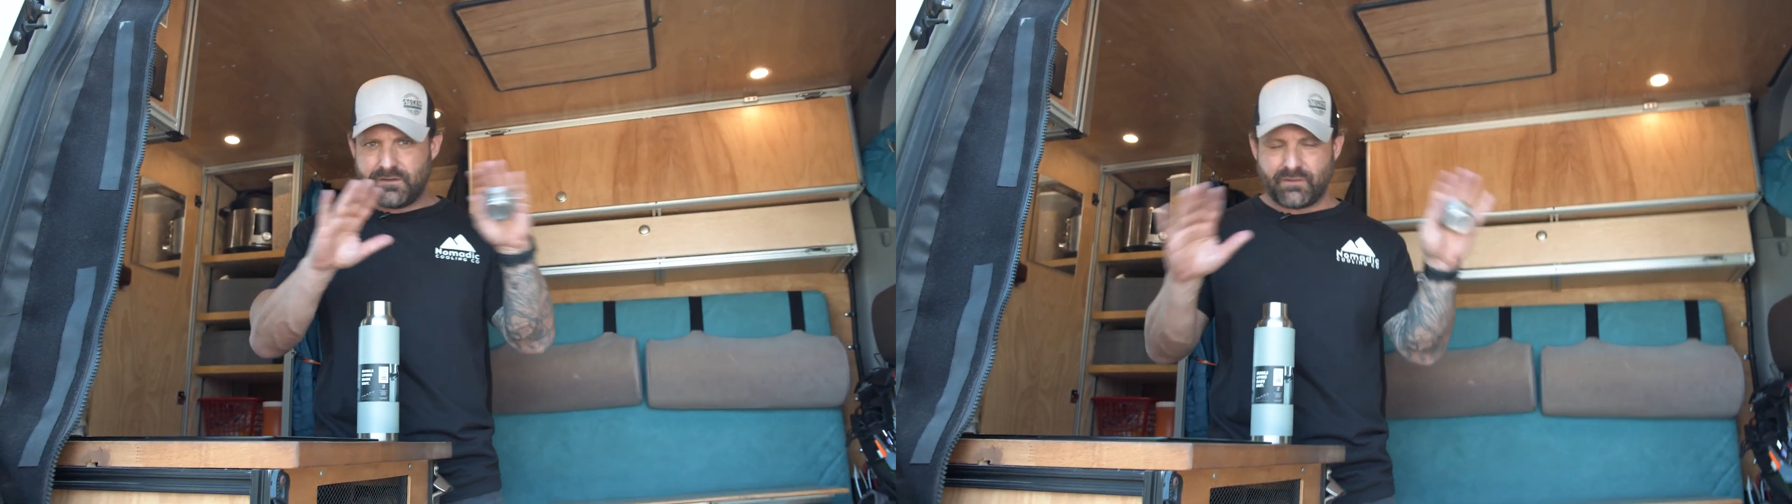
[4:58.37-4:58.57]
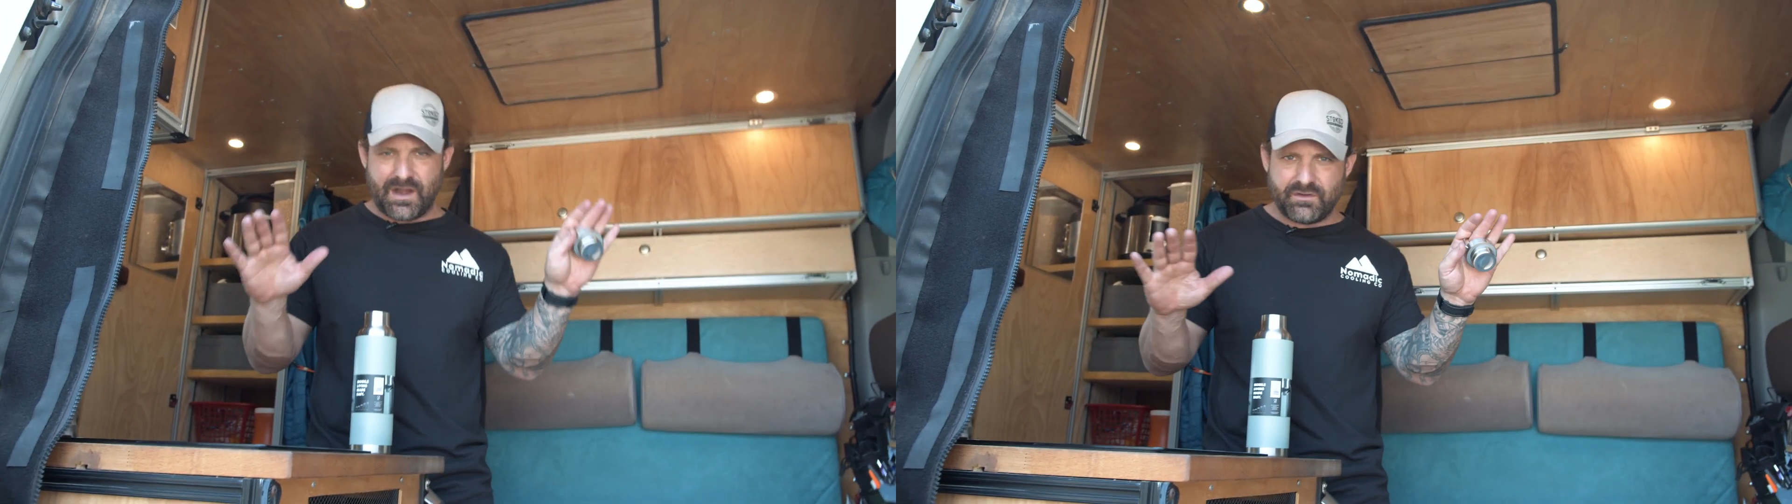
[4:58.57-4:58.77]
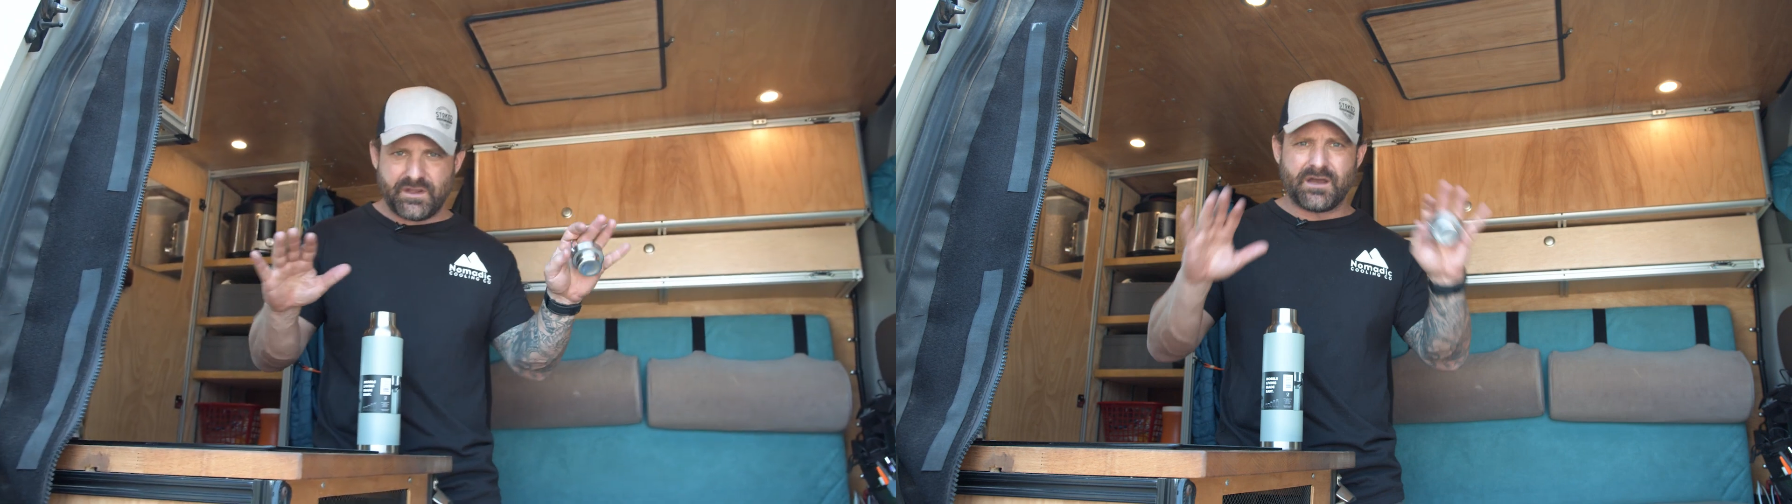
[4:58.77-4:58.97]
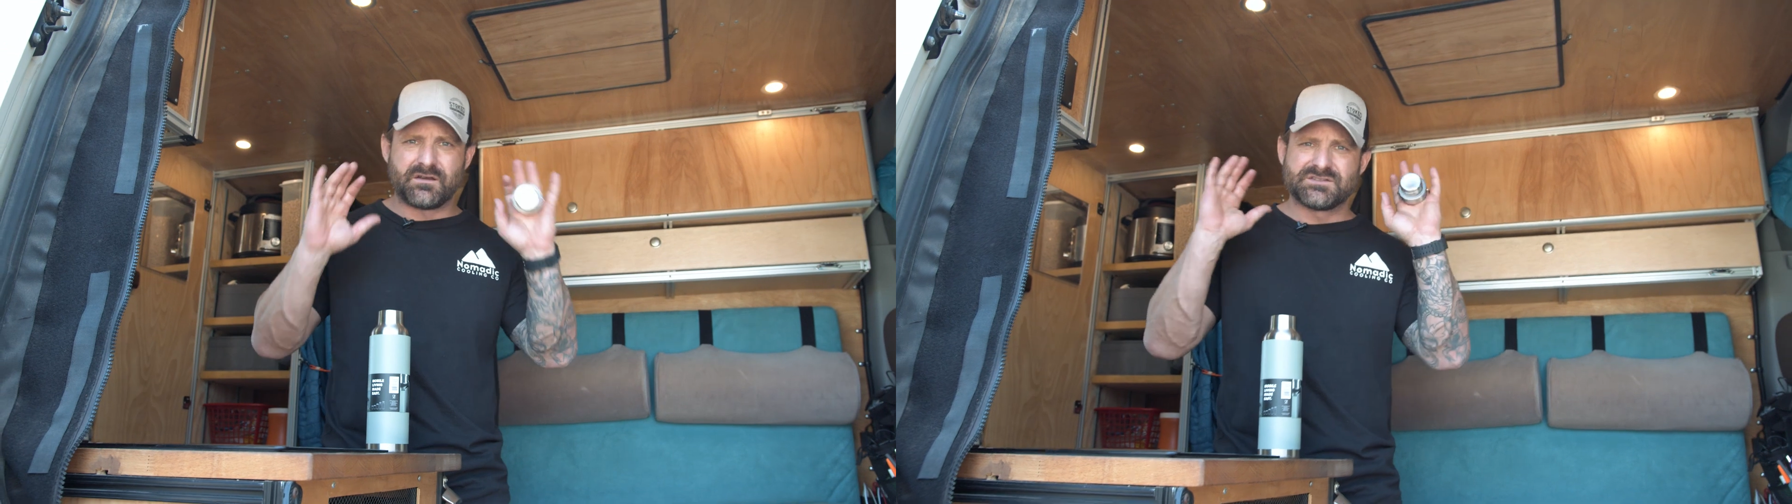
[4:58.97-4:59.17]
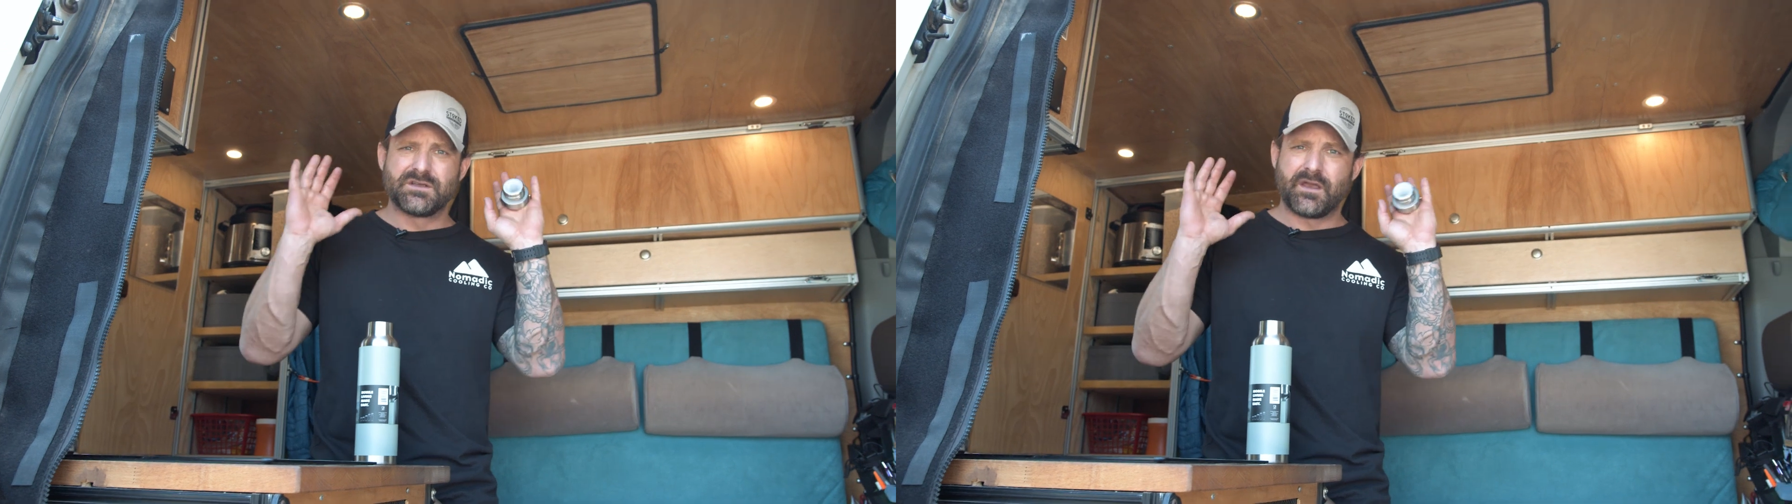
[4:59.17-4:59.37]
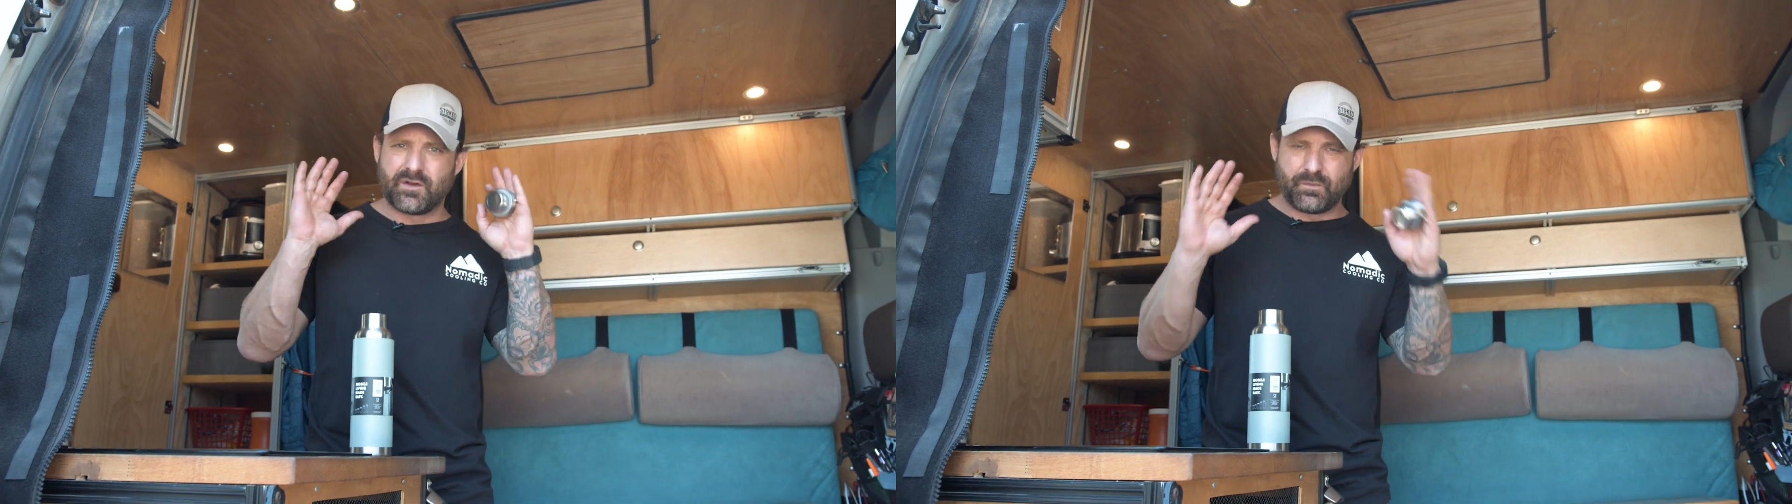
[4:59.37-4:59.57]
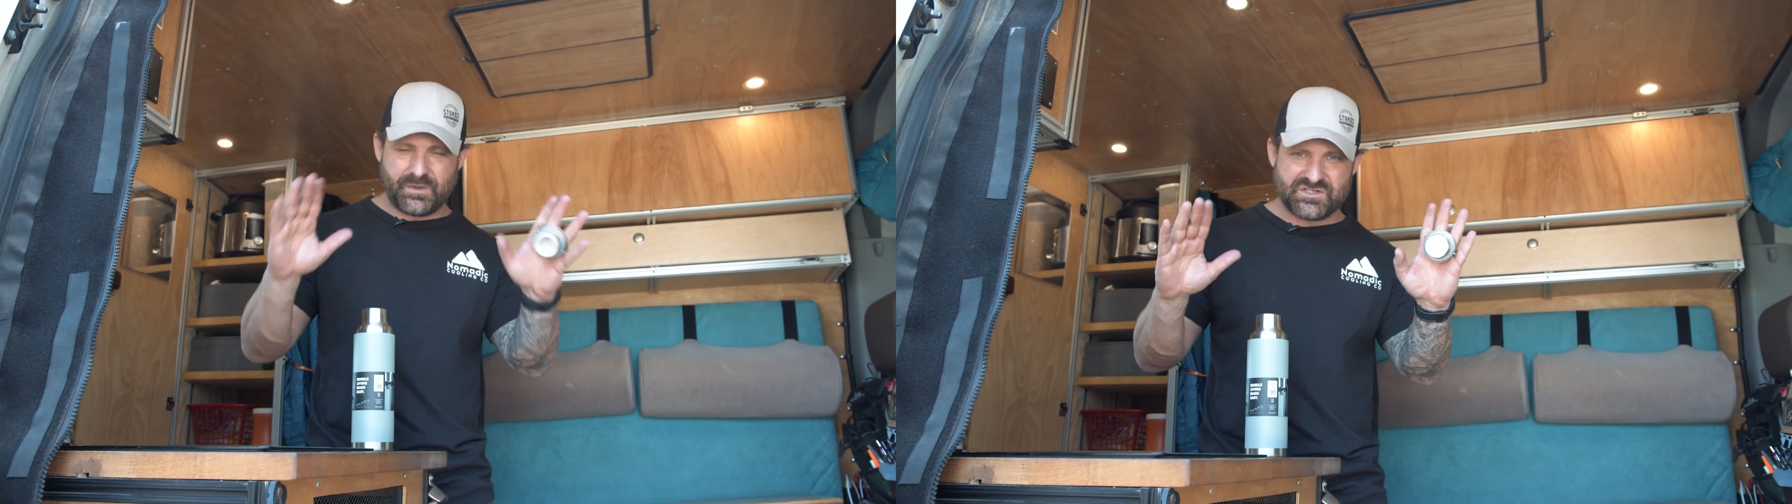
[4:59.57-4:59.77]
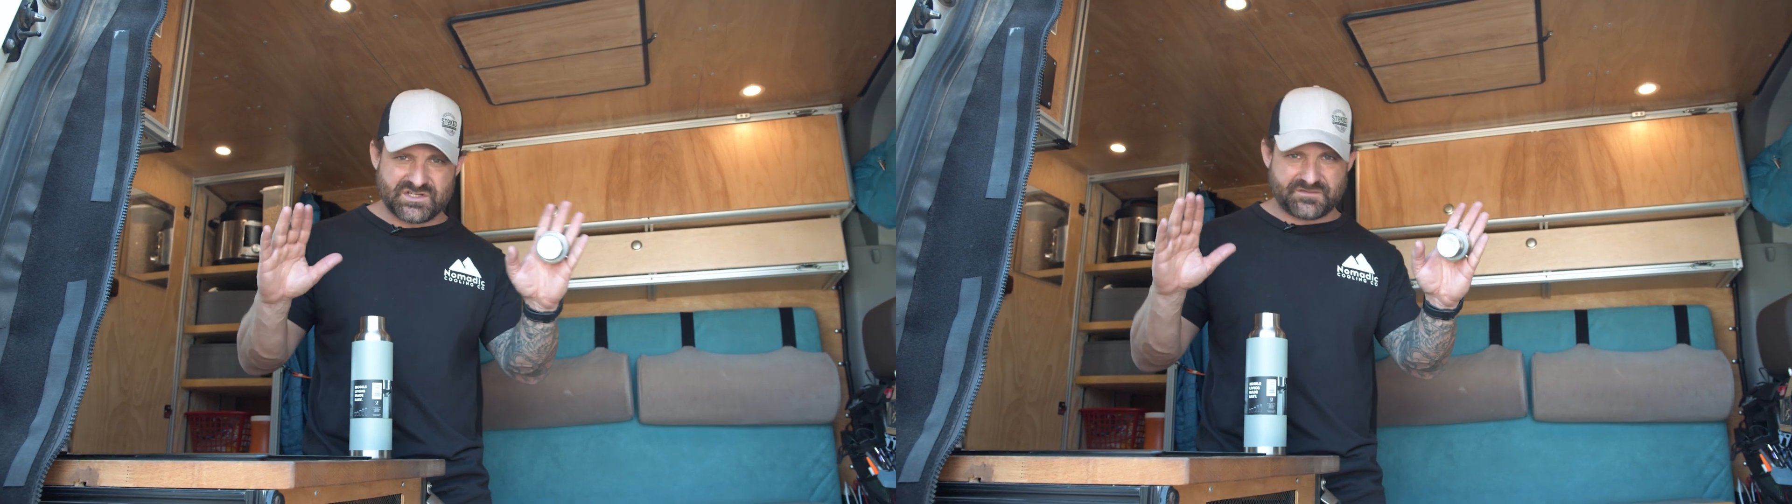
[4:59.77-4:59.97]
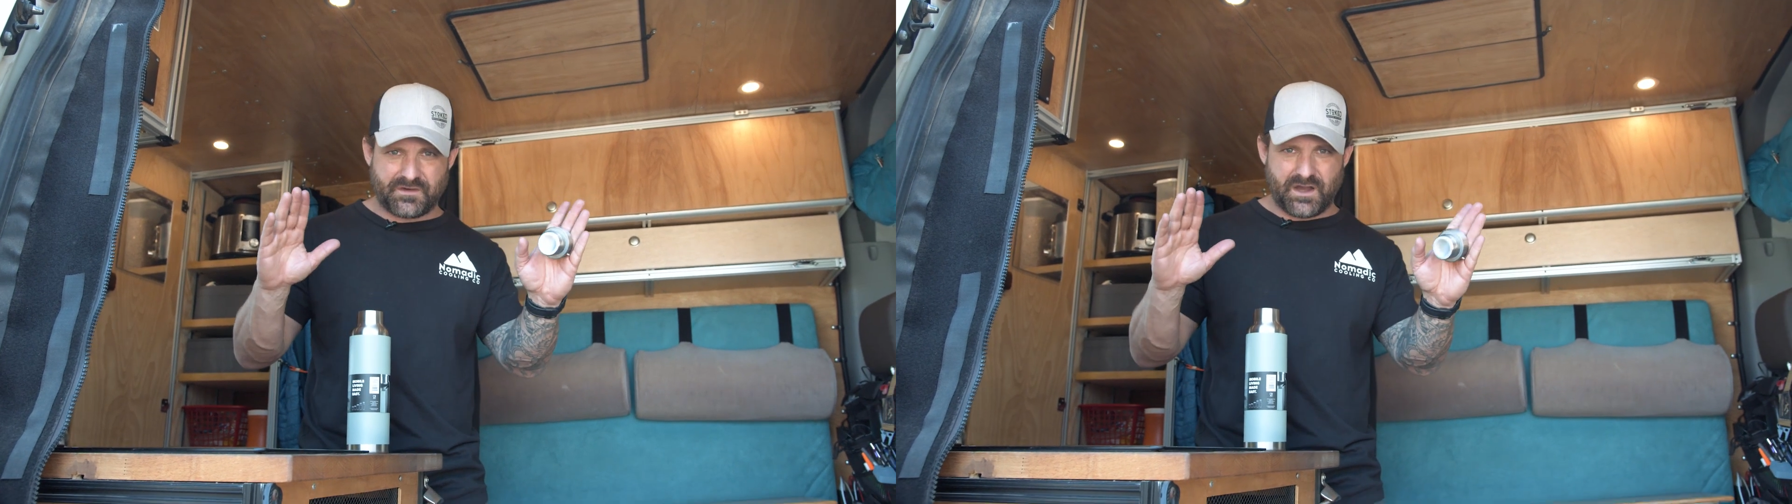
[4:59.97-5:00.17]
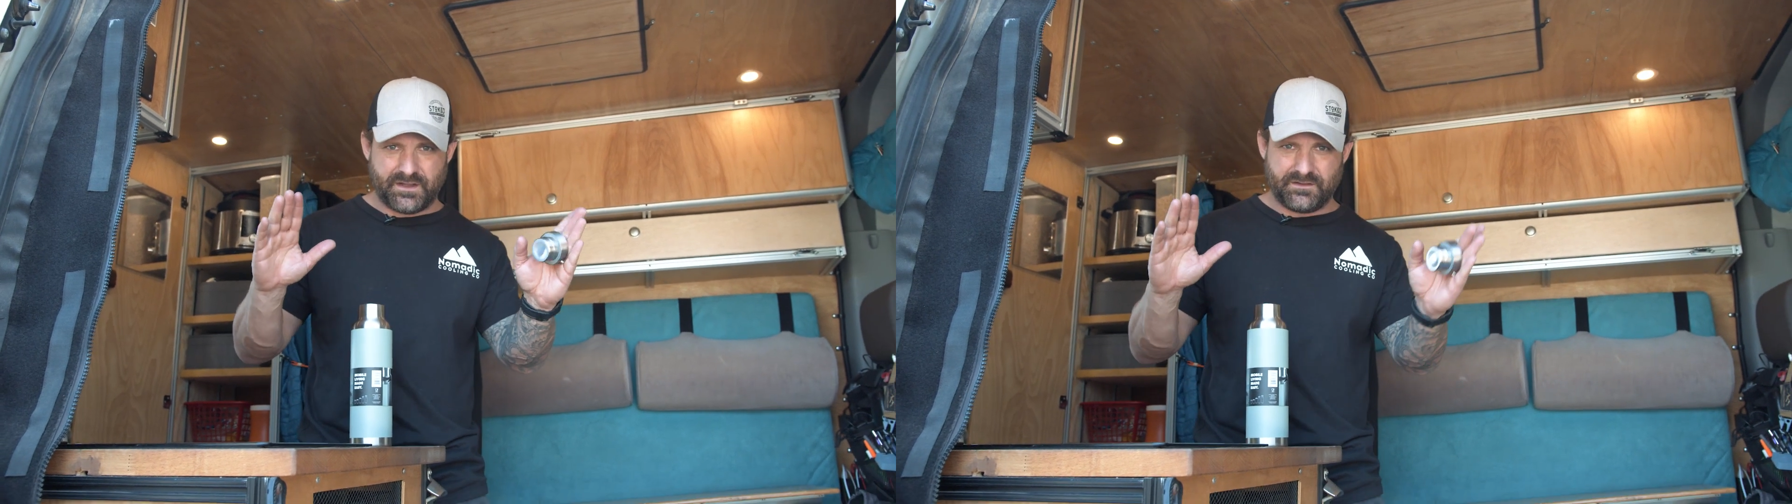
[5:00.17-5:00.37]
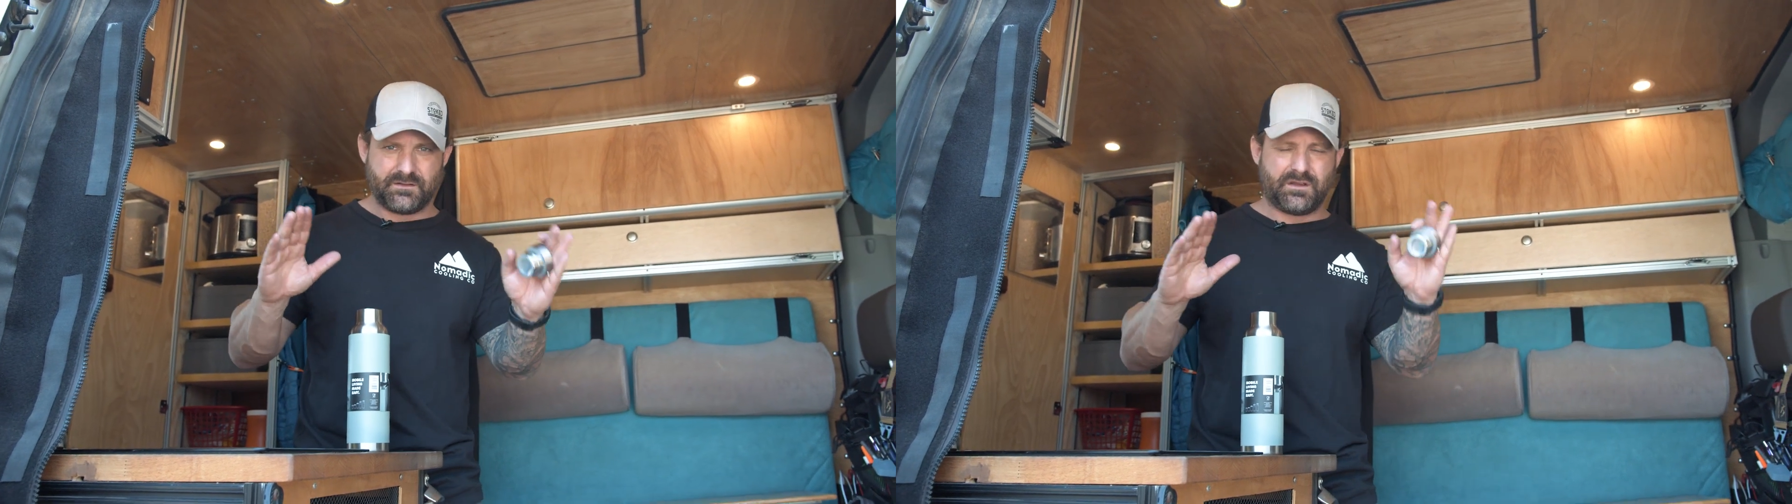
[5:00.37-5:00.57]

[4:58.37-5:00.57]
For everything else, it'll be just fine.